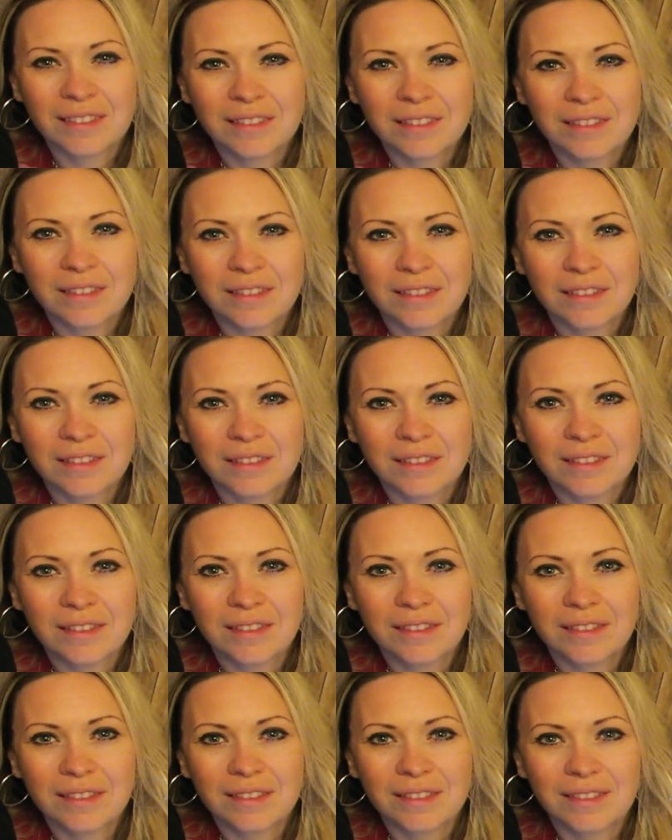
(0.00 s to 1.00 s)

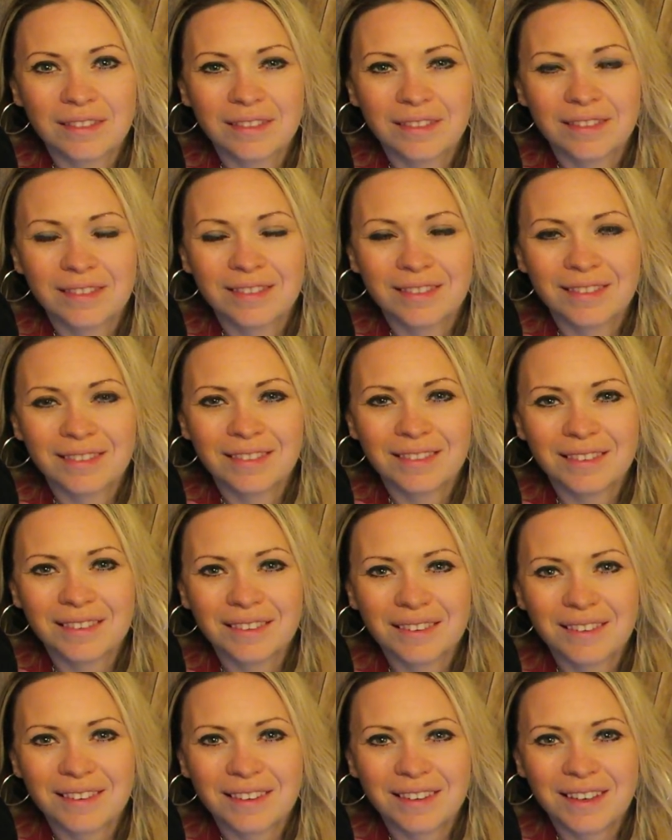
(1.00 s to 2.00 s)

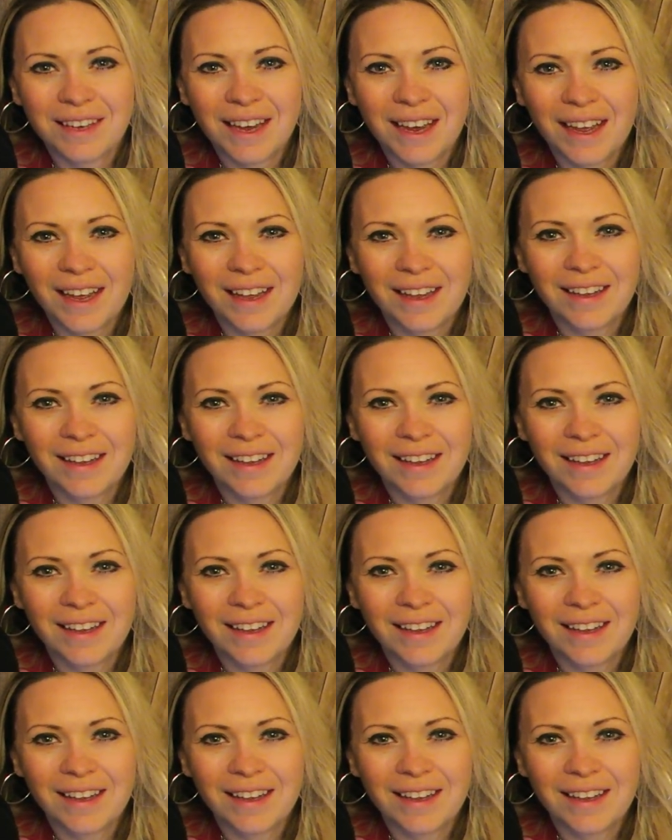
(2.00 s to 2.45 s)
The person shown says nothing.